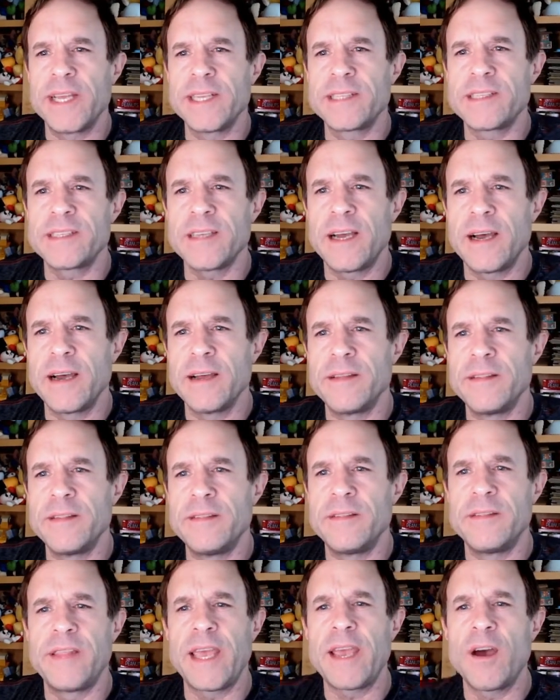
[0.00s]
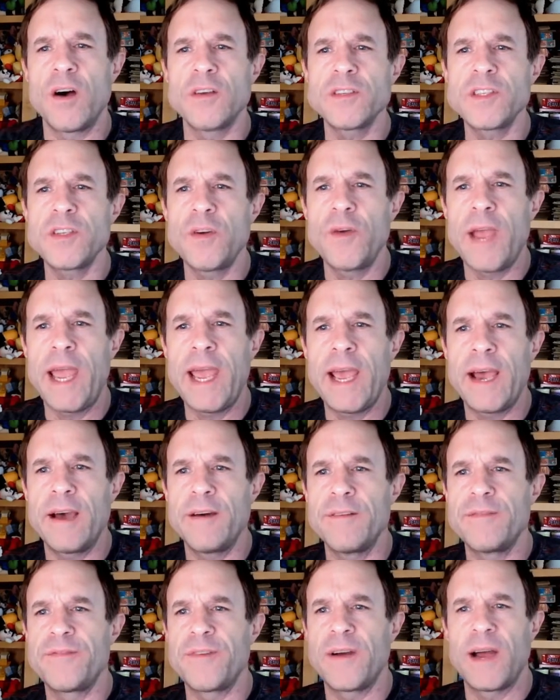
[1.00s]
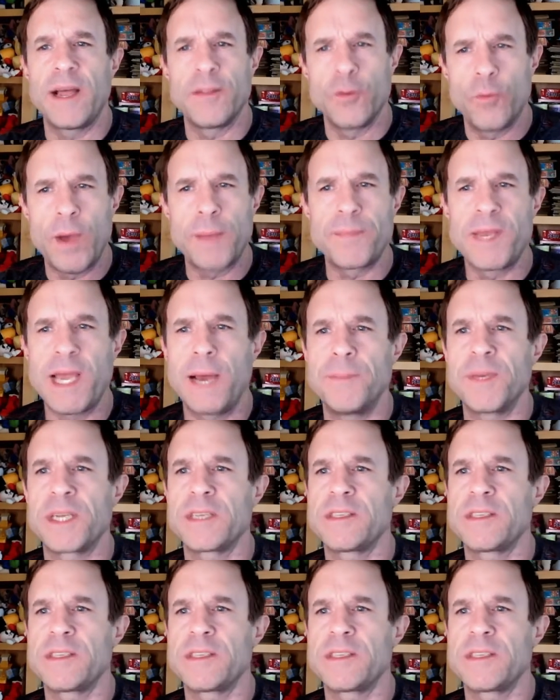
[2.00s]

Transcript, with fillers: It's uh, they also have on the webcomic